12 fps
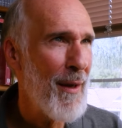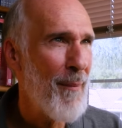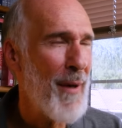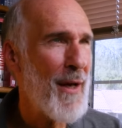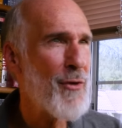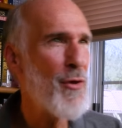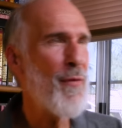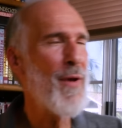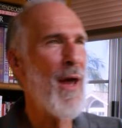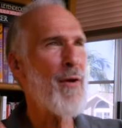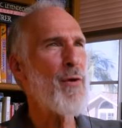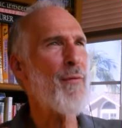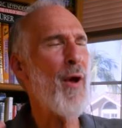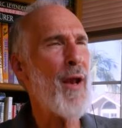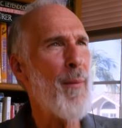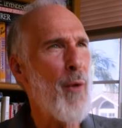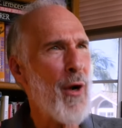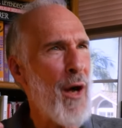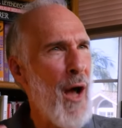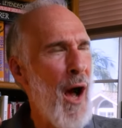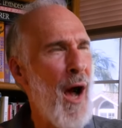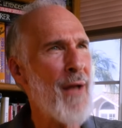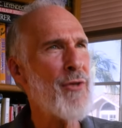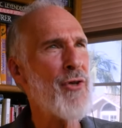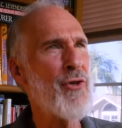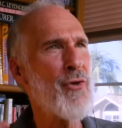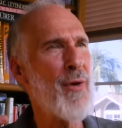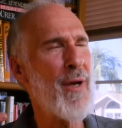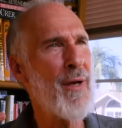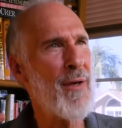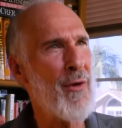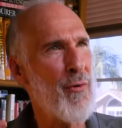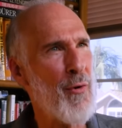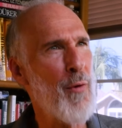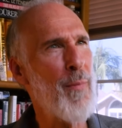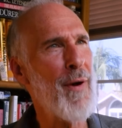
Because you've now you've got a more concentrated group